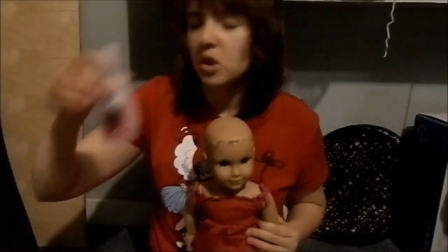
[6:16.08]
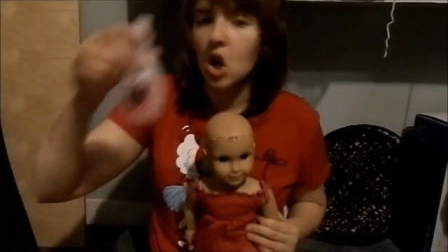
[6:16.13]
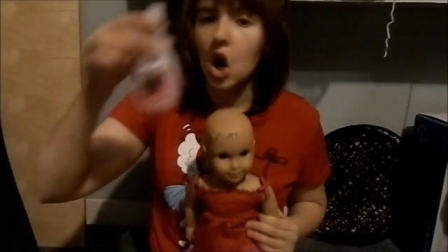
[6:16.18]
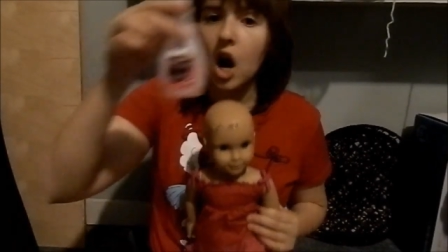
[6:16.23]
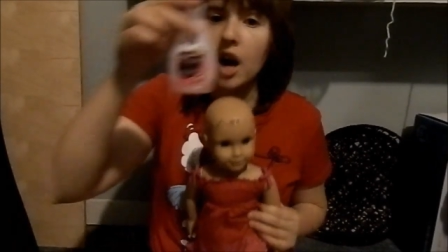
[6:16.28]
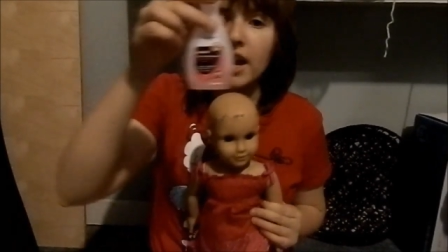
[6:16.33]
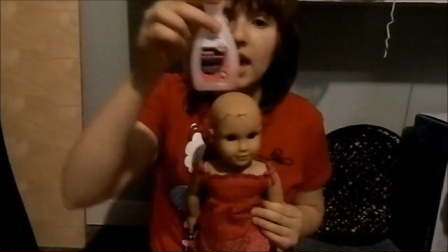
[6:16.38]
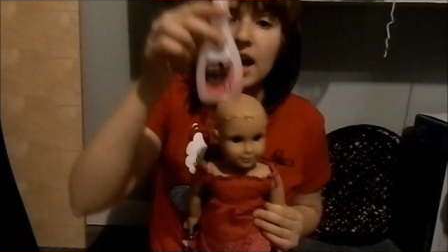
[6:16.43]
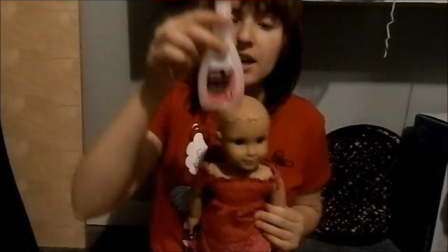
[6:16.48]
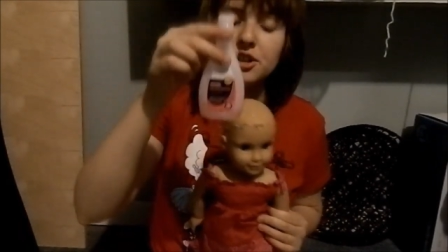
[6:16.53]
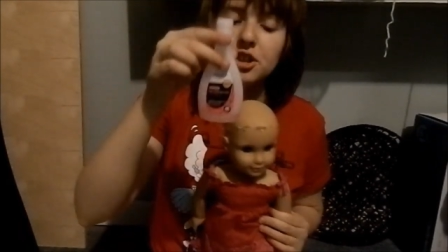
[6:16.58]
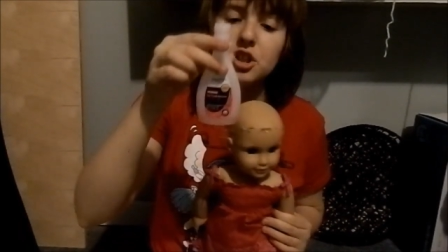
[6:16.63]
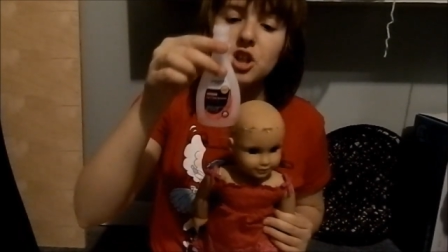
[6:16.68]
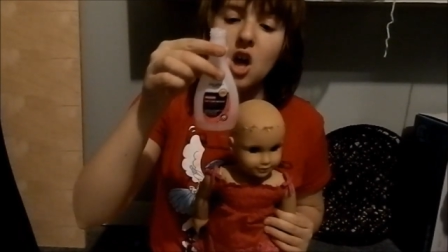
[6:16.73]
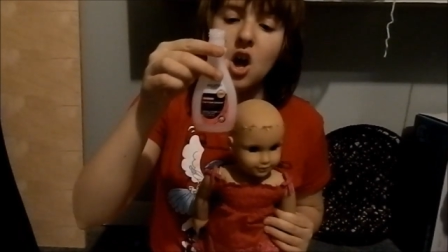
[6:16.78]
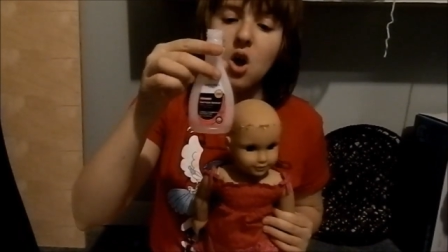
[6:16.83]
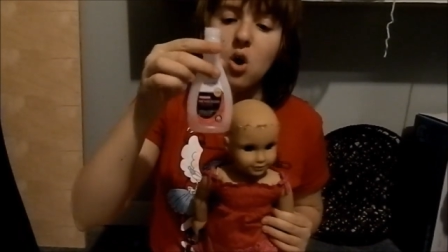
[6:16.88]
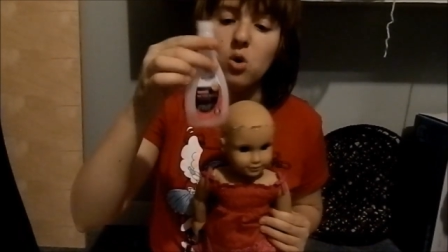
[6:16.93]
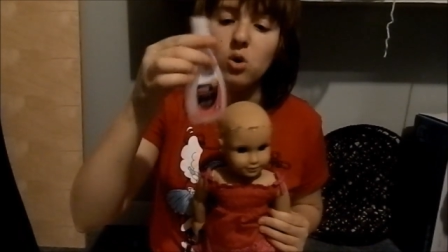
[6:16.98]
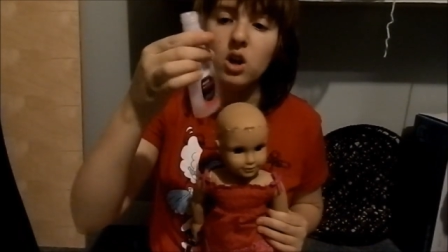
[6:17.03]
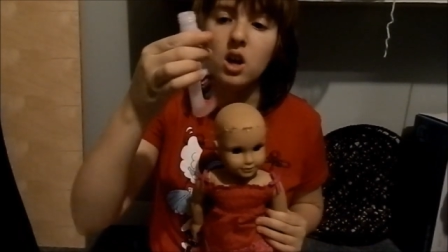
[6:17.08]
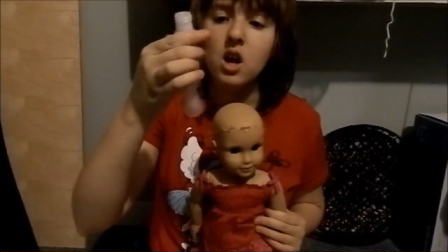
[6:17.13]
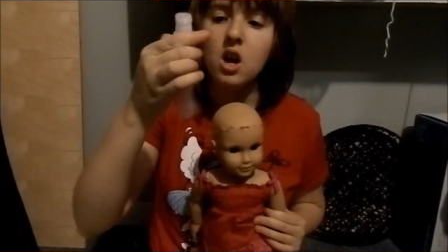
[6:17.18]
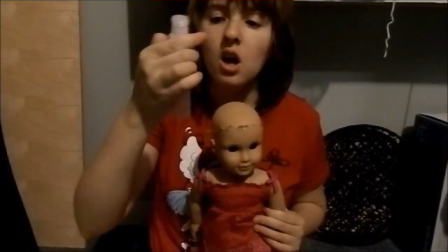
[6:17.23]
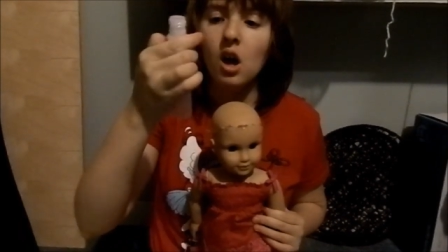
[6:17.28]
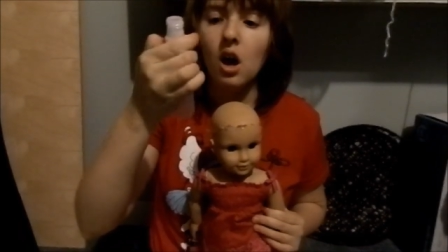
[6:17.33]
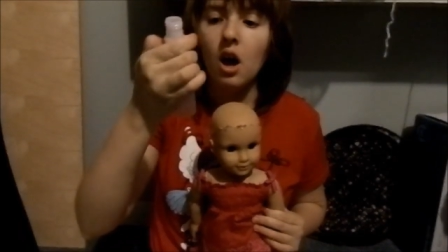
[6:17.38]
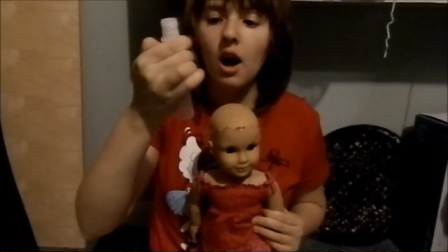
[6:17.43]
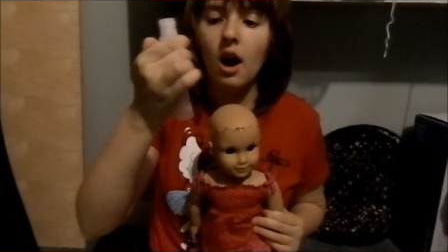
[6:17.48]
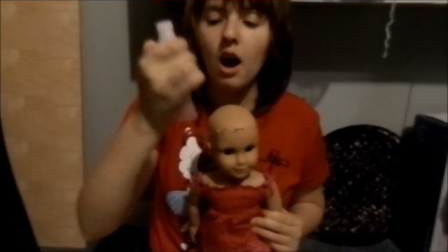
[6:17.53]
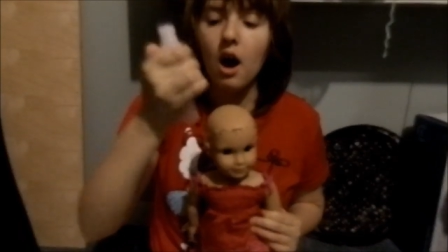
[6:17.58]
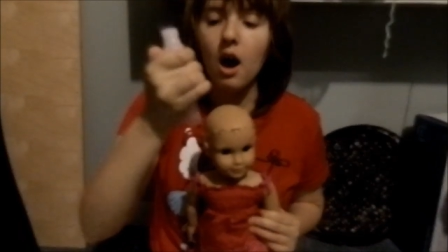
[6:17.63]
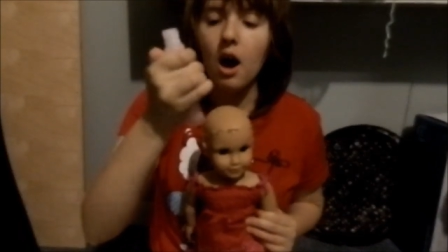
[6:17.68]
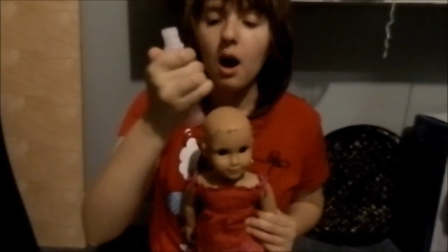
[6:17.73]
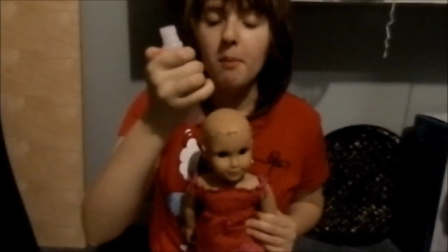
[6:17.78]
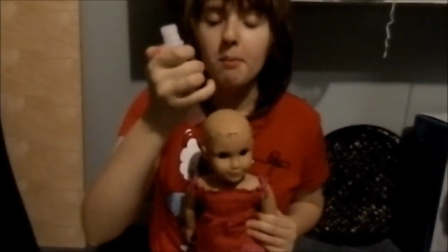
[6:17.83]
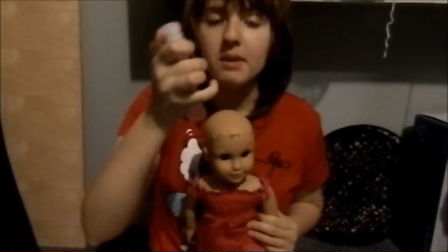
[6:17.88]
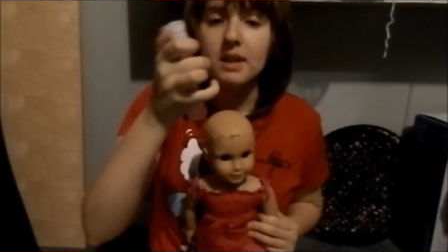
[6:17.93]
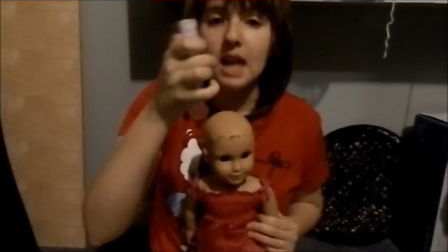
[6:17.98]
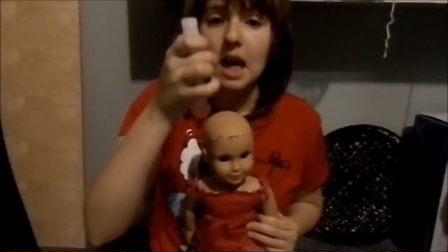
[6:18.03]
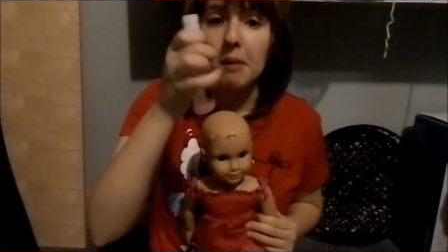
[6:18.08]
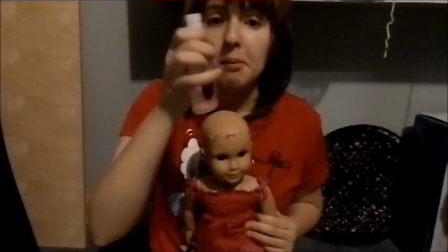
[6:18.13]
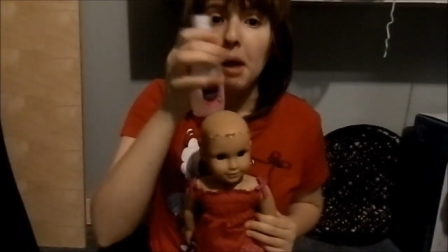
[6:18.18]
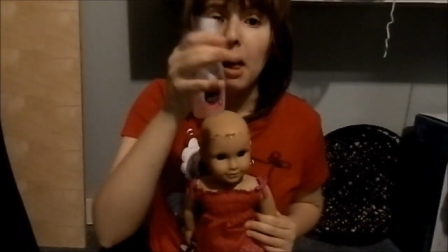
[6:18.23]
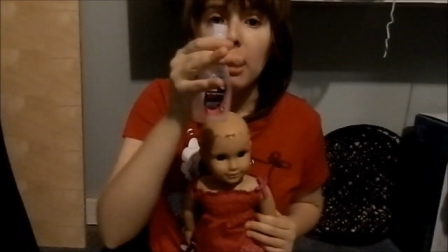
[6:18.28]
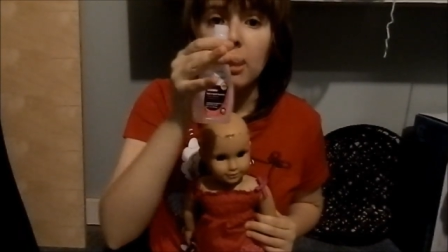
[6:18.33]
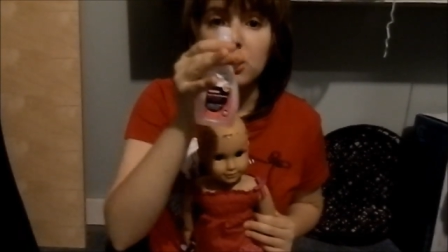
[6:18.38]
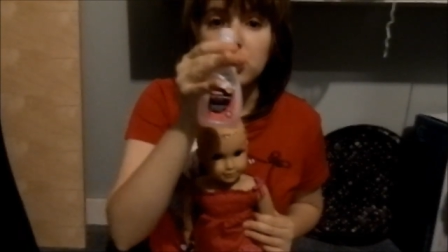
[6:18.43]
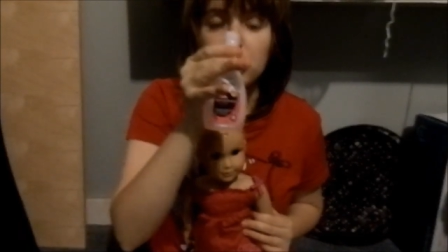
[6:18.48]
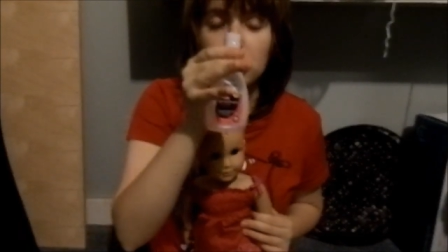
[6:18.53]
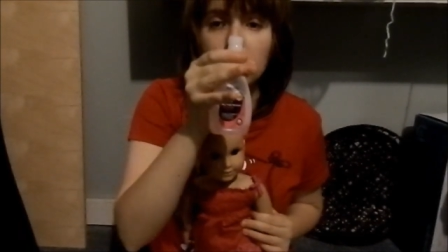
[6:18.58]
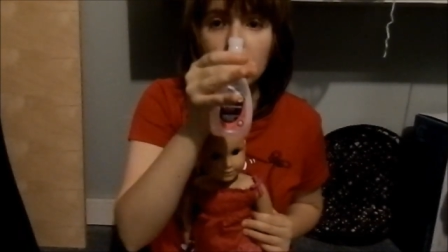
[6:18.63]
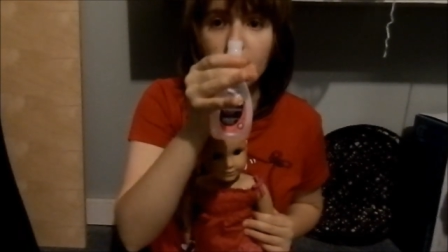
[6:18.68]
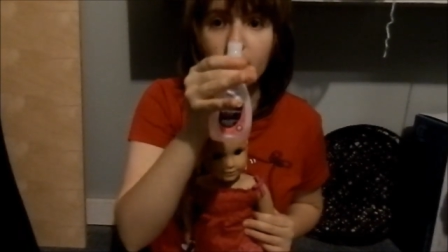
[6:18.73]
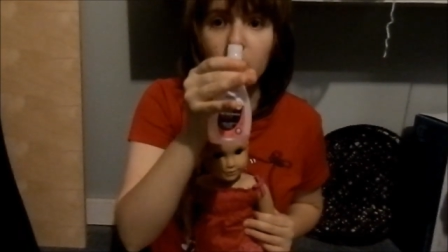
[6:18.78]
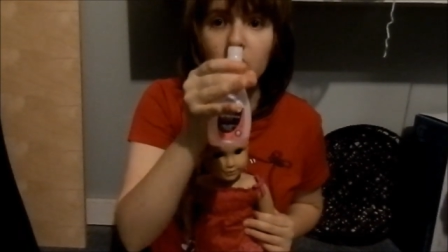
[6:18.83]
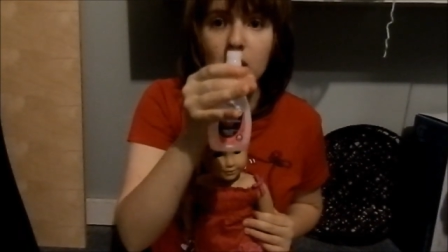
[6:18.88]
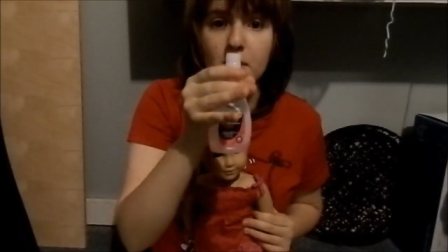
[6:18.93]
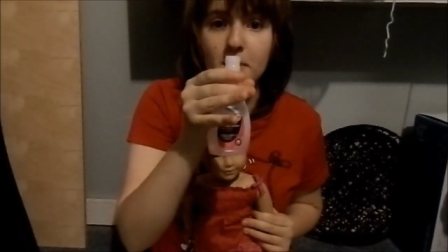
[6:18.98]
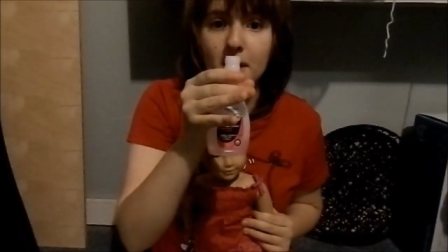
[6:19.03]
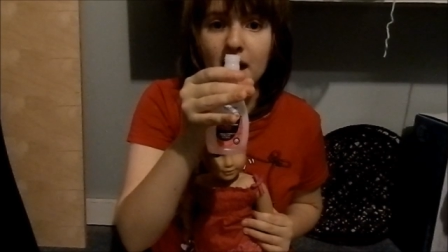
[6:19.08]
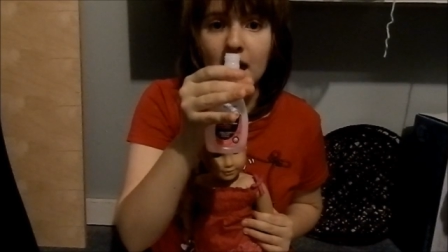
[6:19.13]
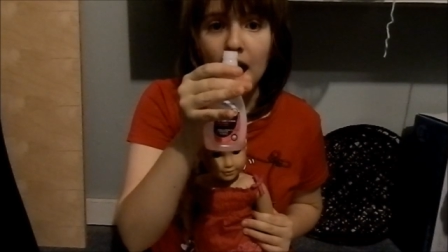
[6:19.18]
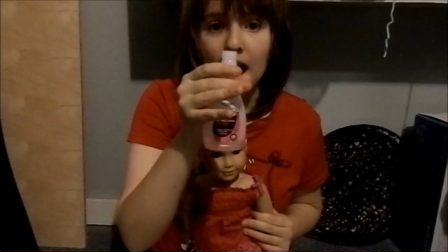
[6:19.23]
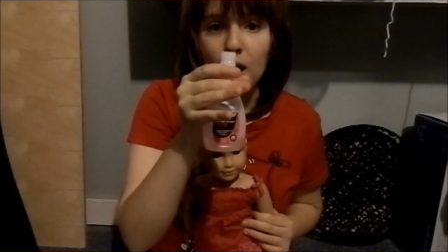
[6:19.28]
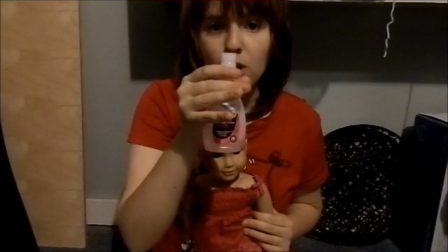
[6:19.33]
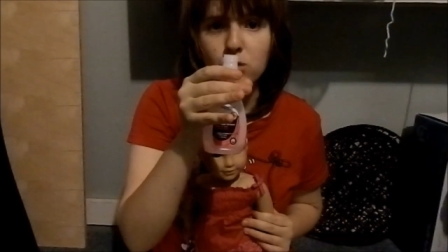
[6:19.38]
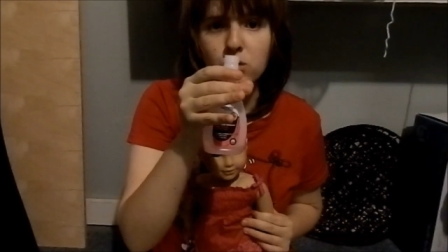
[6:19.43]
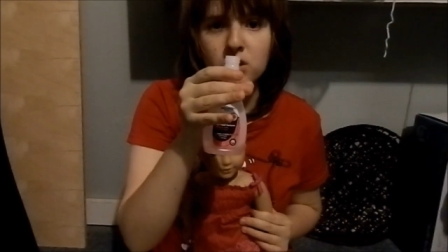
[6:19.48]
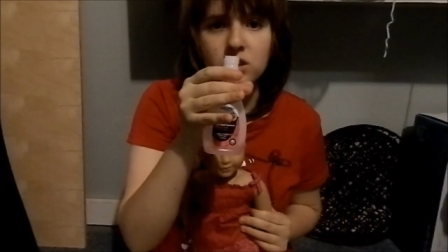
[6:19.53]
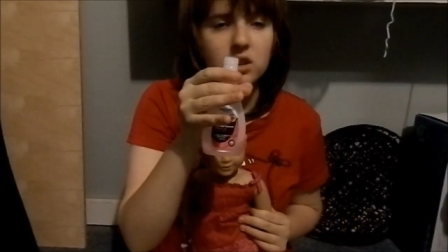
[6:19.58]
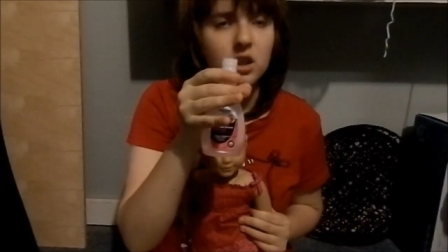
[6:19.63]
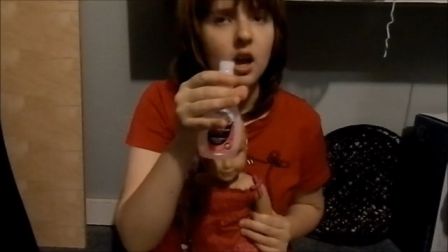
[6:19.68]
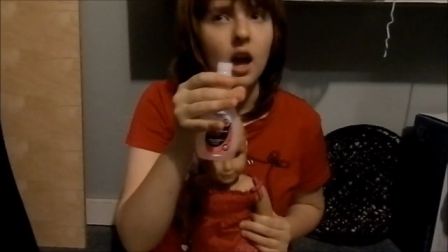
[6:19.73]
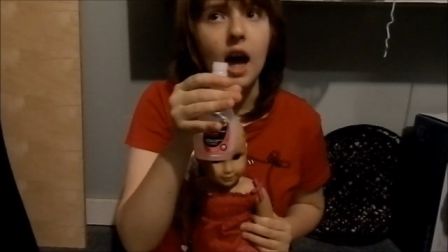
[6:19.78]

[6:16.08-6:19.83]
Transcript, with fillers: non-acetone nail polish remover in my house.